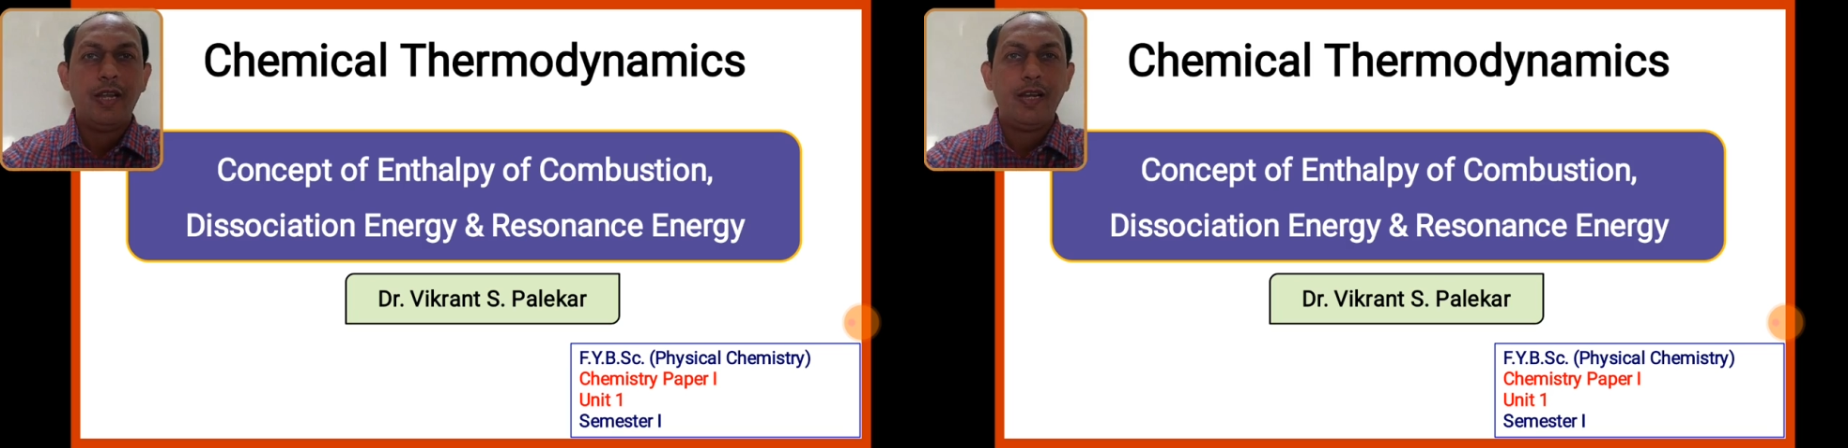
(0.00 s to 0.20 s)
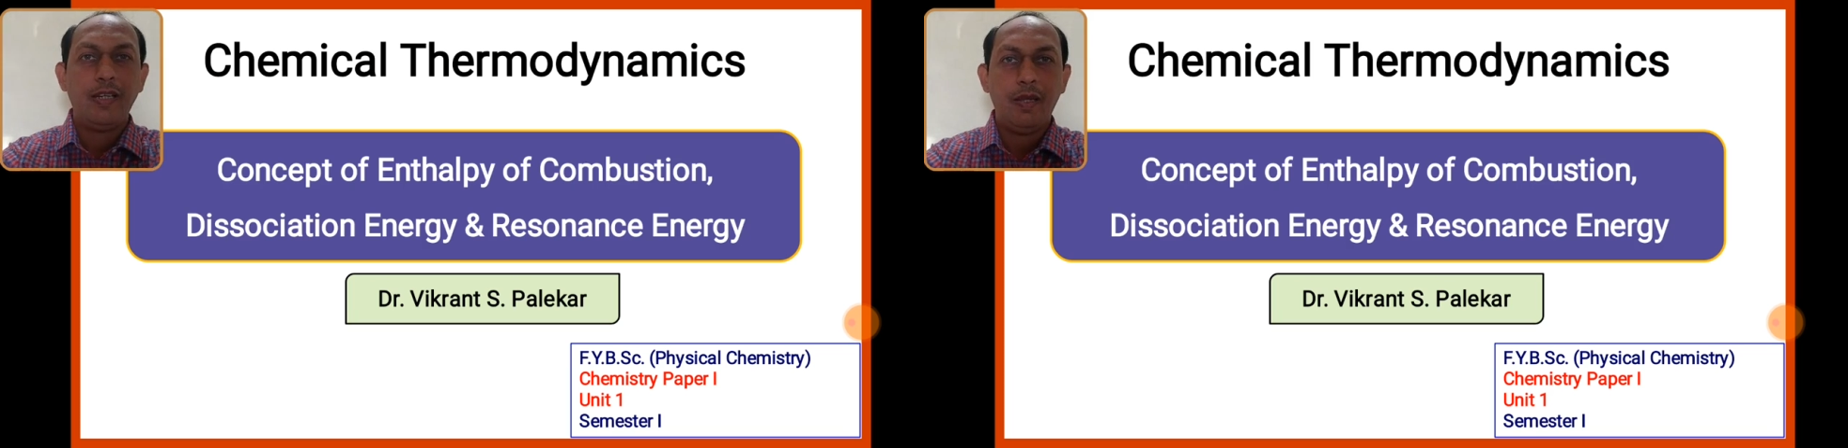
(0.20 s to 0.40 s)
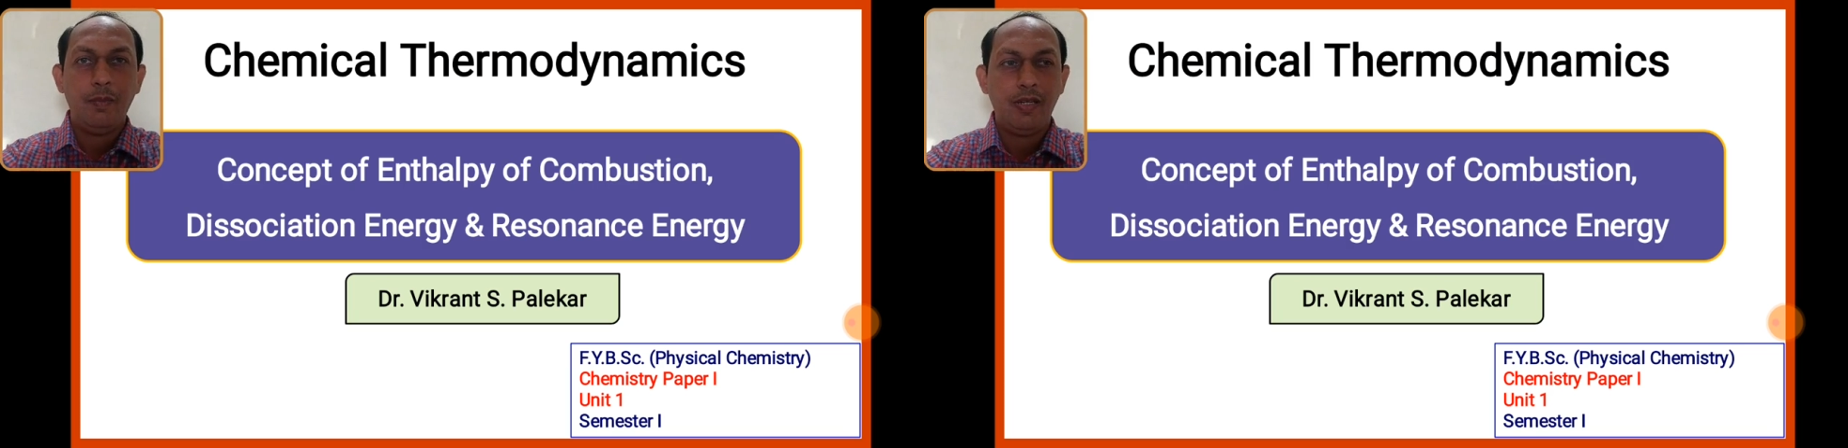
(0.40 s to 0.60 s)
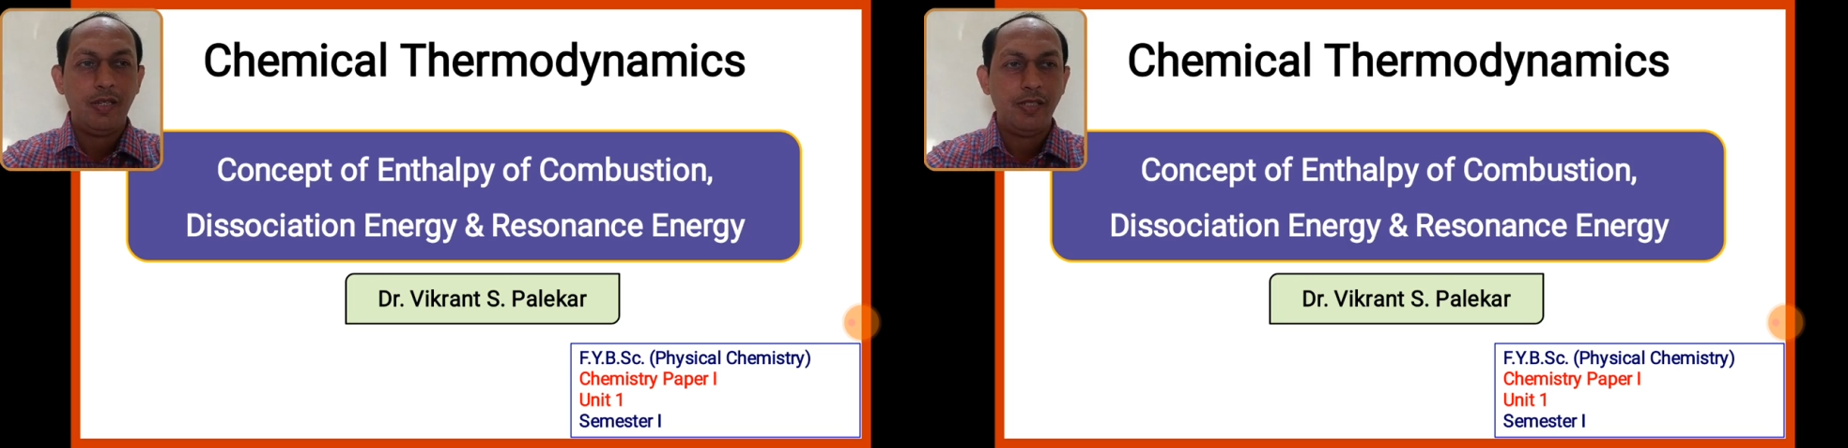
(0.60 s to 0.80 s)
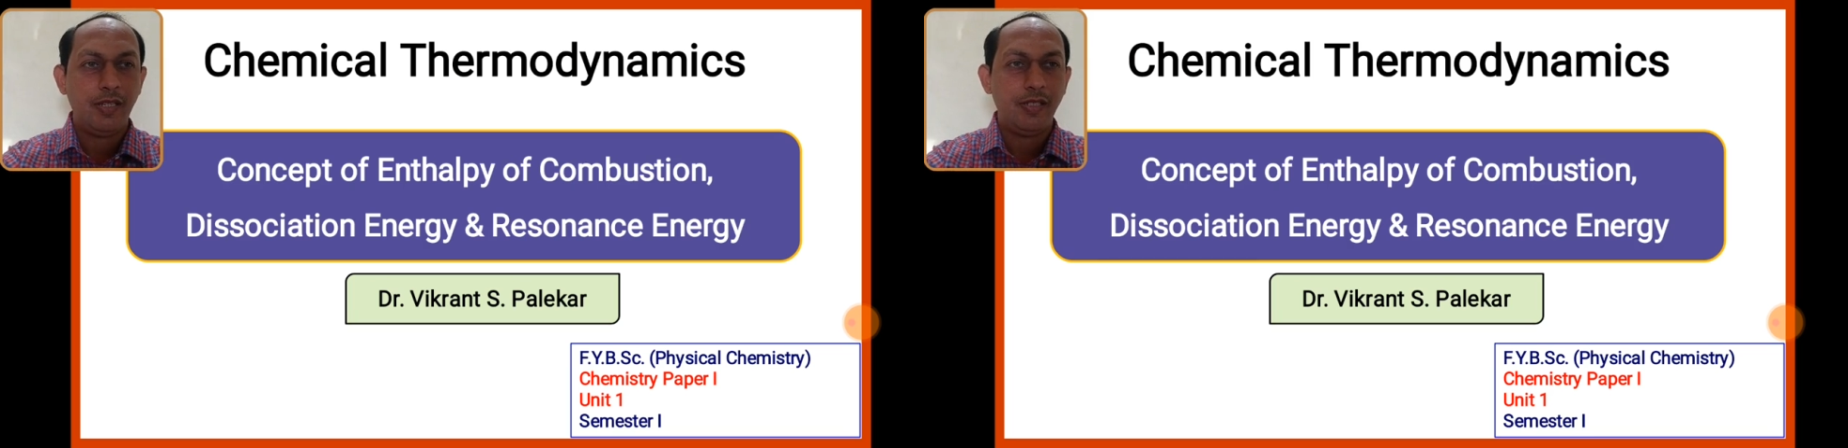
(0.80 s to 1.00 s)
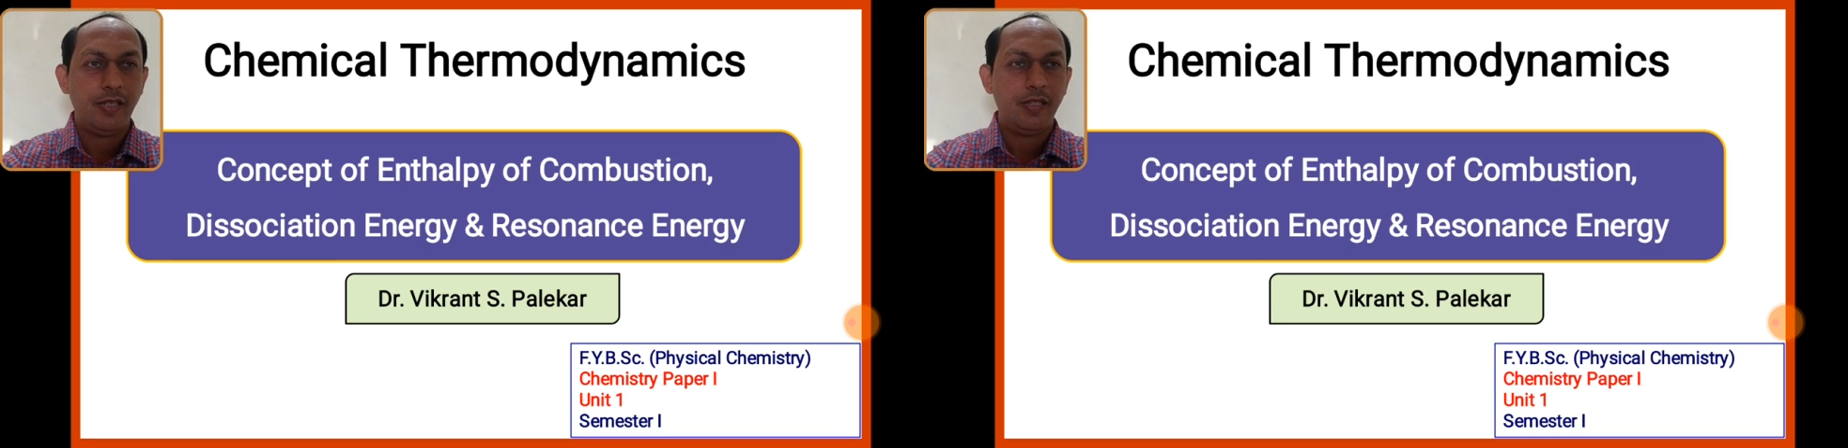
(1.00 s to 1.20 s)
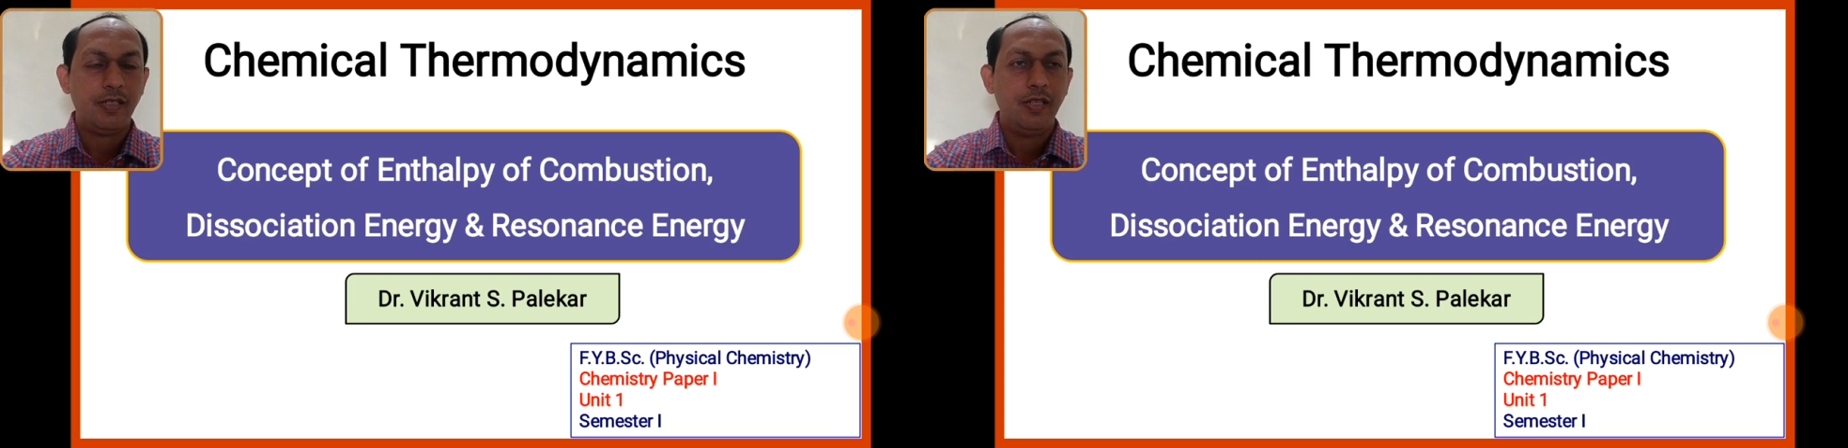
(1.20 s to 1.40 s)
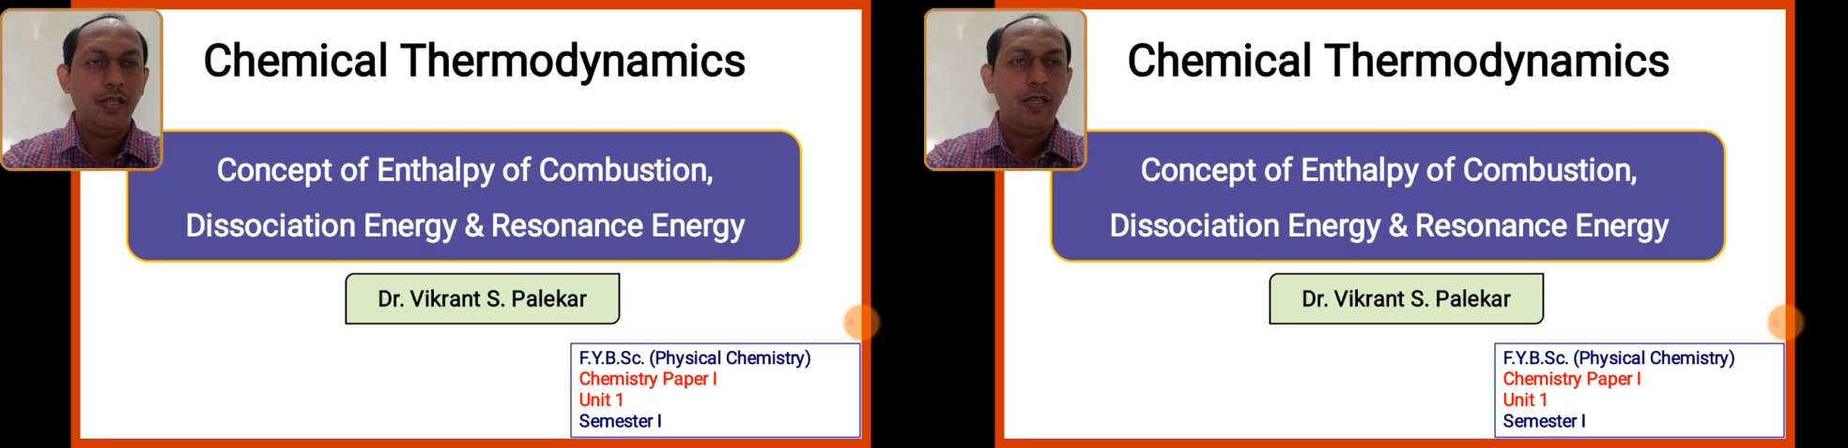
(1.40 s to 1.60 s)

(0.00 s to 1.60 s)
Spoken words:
and chemical changes